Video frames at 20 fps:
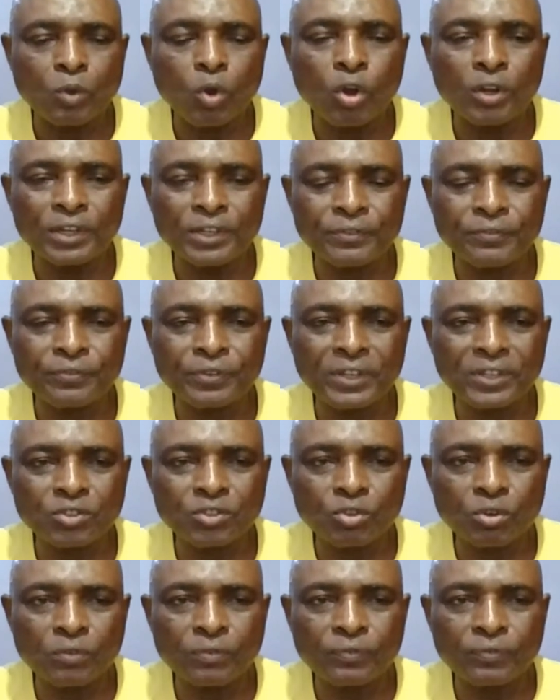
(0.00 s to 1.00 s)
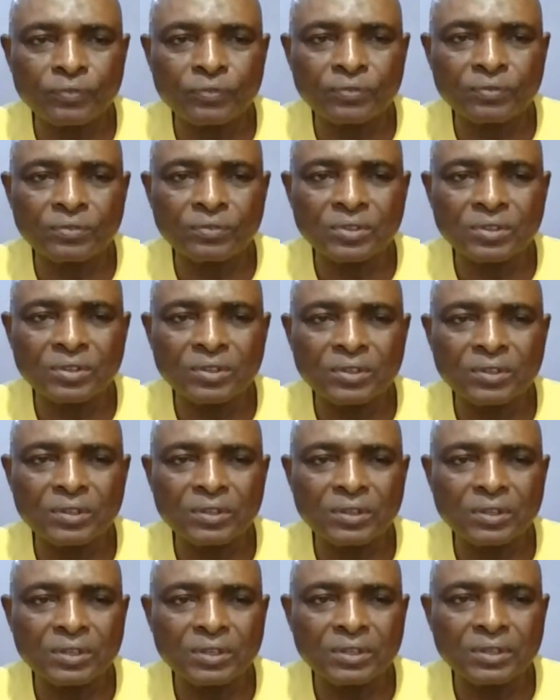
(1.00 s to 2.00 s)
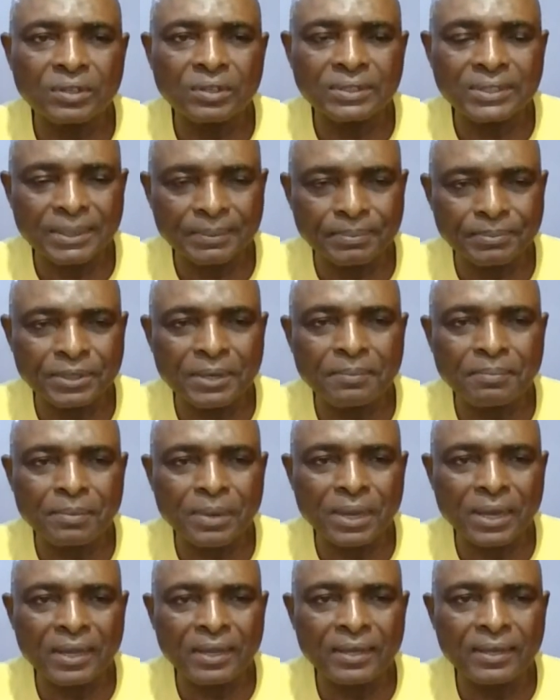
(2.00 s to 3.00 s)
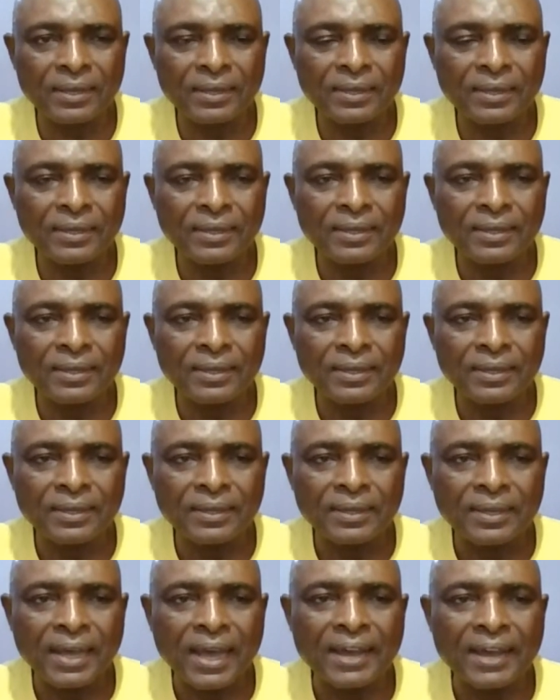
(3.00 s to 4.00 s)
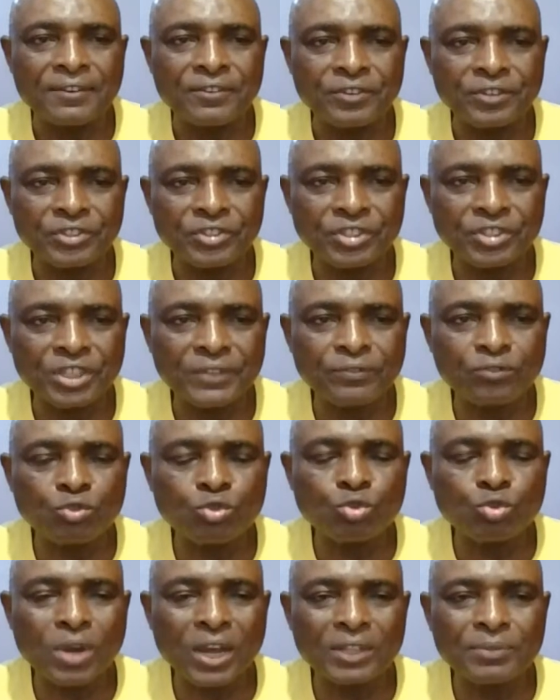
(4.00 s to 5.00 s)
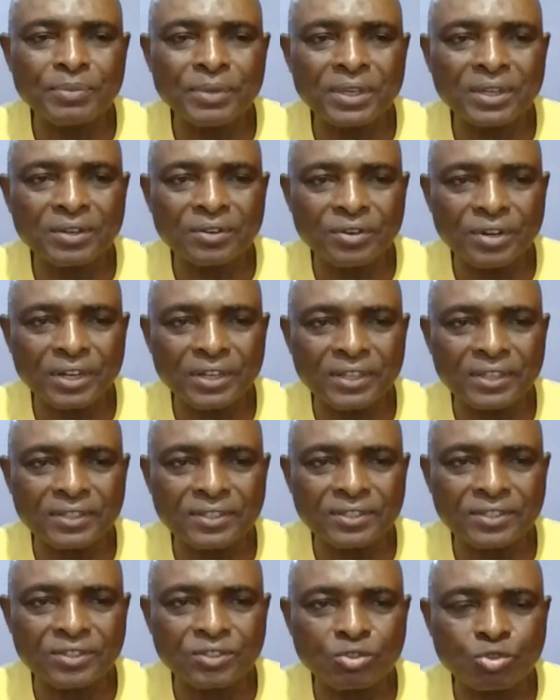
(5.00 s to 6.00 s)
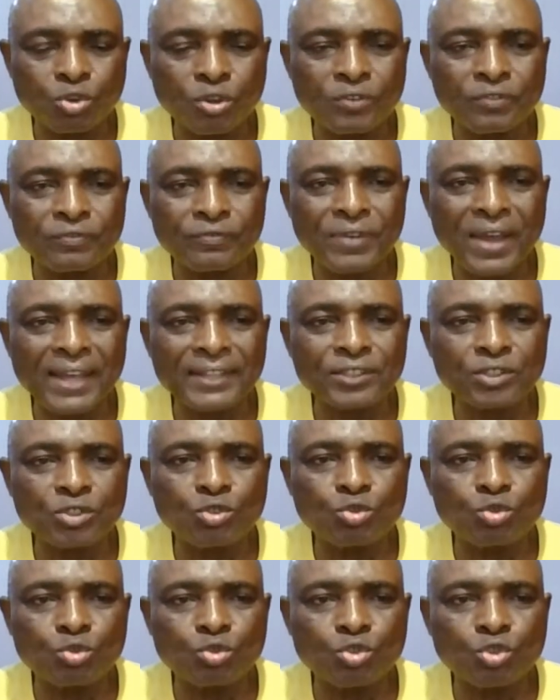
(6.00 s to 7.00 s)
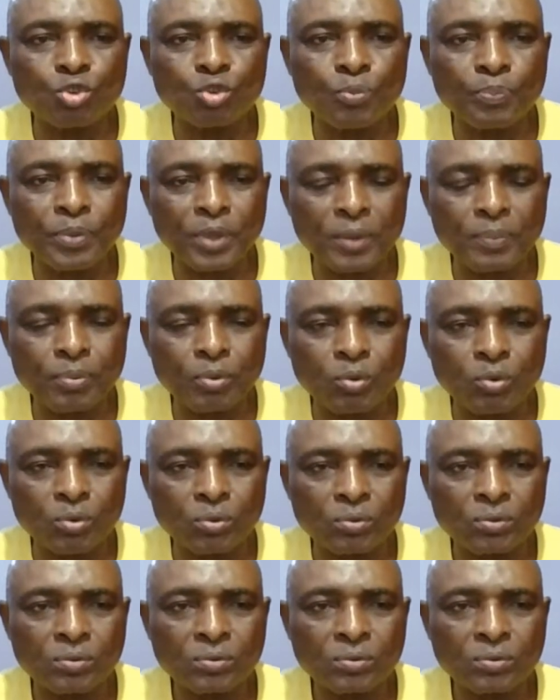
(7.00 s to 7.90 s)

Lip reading: on the 1st of September and received 2 admin credits to invite 2 new people,